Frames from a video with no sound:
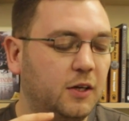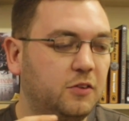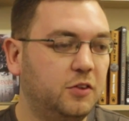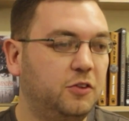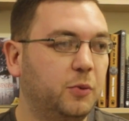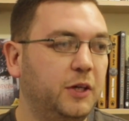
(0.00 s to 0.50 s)

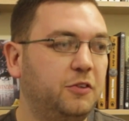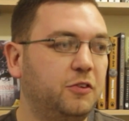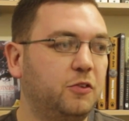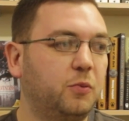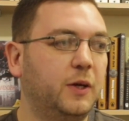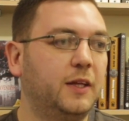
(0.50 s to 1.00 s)

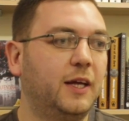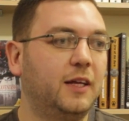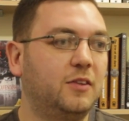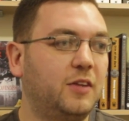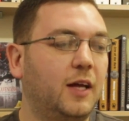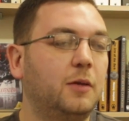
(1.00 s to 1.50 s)
situations where they're
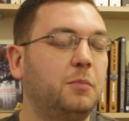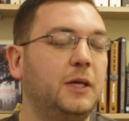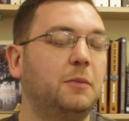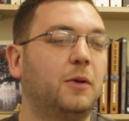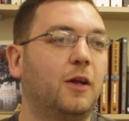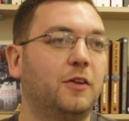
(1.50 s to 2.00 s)
telling
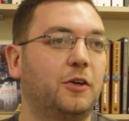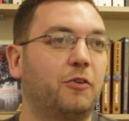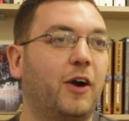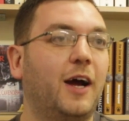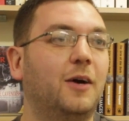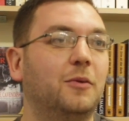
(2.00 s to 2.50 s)
people on the
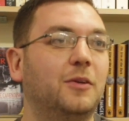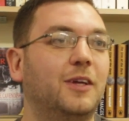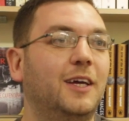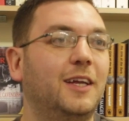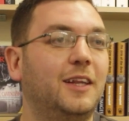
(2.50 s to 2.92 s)
ground